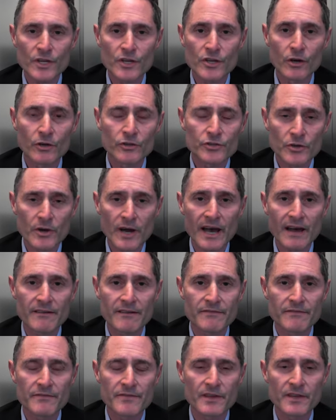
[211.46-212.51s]
You also
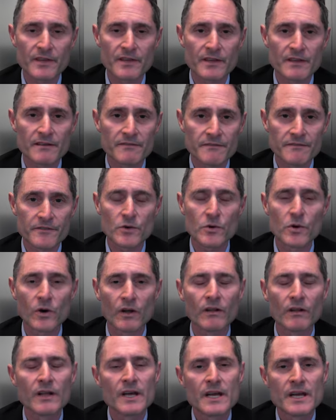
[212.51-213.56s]
have the
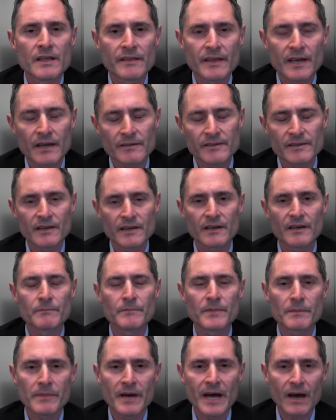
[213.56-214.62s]
fuel that
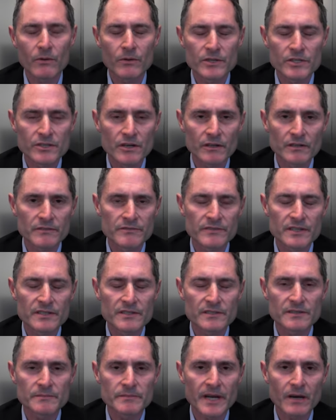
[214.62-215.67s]
uh, that powers all of
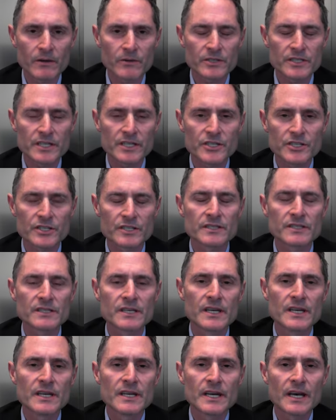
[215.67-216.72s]
these power stations
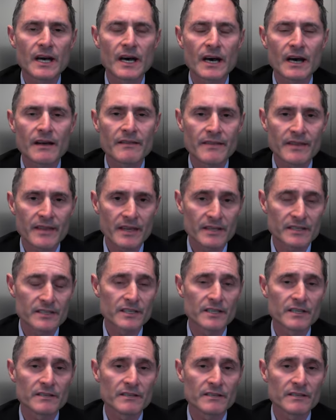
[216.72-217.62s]
uh, is